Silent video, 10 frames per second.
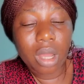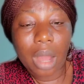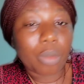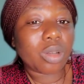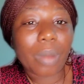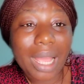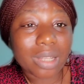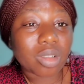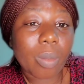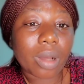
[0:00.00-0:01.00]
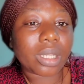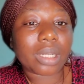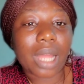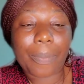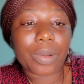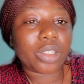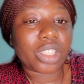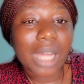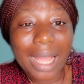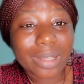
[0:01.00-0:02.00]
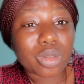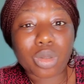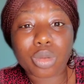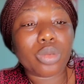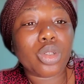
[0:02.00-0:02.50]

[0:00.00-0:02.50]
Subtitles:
Wode Maya has come out and apologized to,